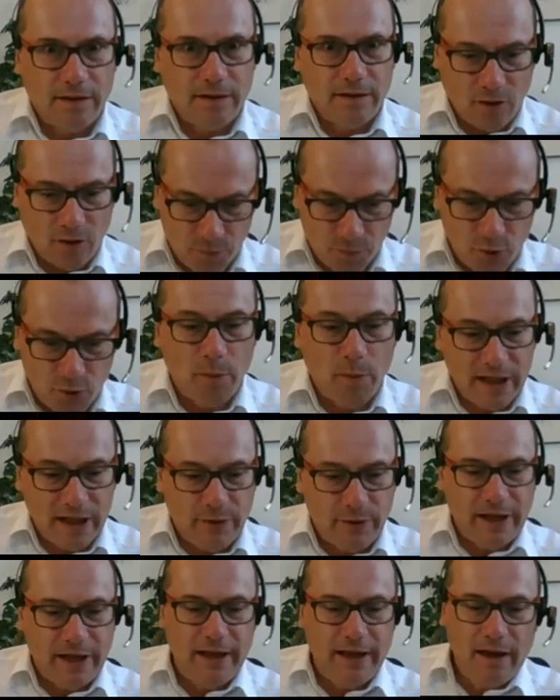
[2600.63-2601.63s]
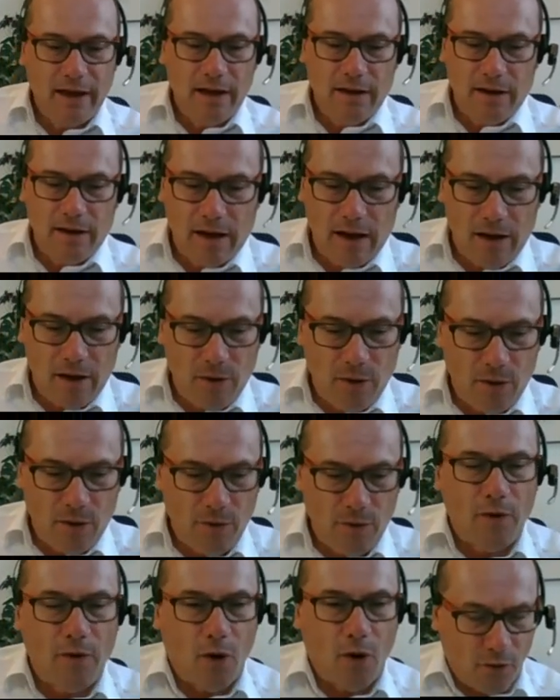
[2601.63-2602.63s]
Optometry,
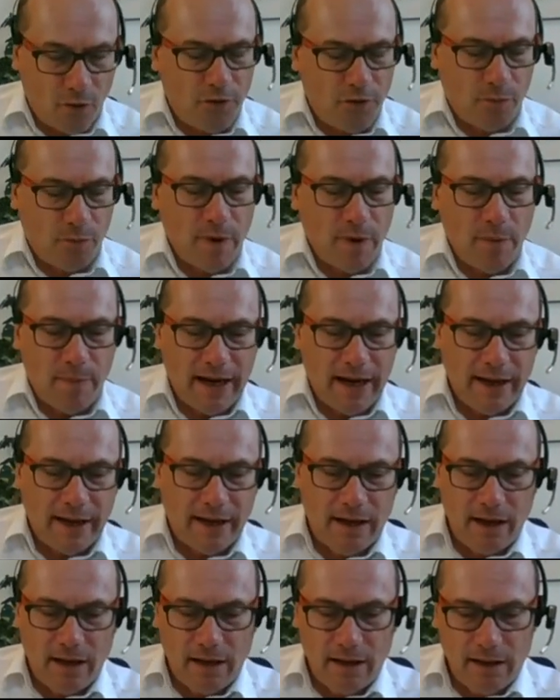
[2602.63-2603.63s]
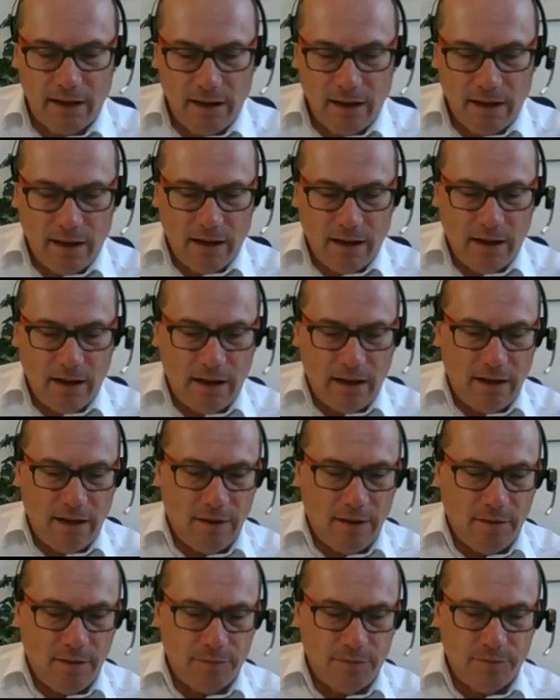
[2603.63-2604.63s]
or for a medical, for
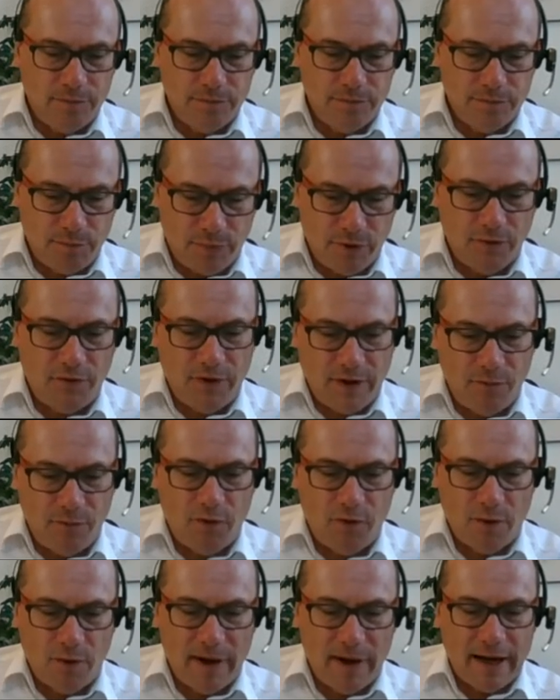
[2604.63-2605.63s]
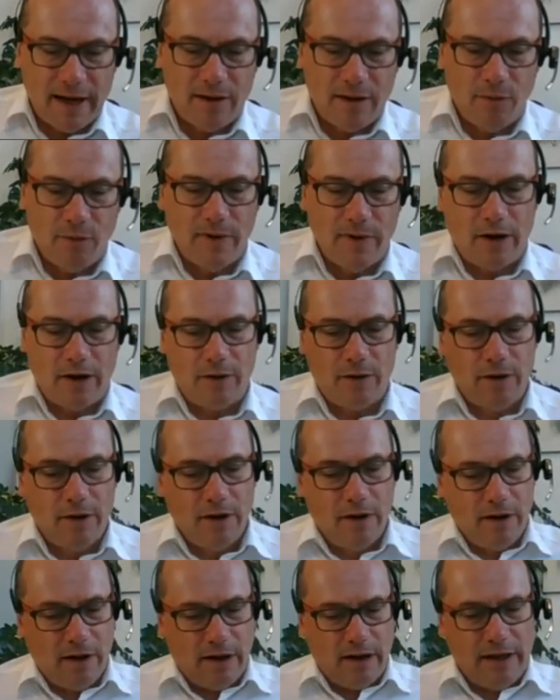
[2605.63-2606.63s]
the medical, where
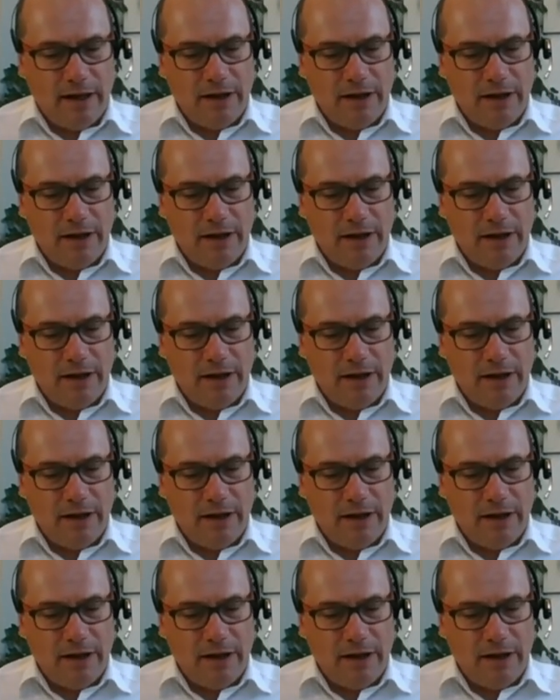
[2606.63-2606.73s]
even